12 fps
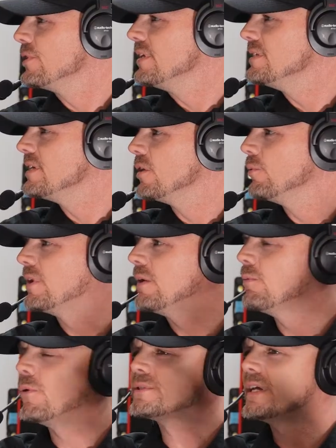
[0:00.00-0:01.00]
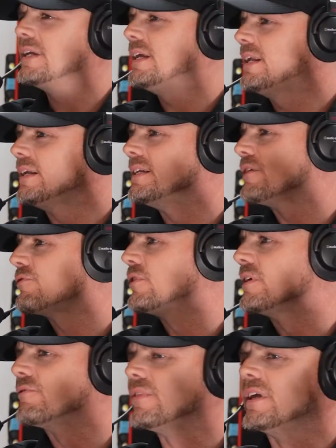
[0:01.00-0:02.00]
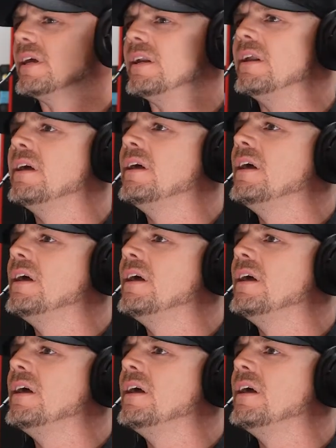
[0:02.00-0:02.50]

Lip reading: a detail? What was I getting different than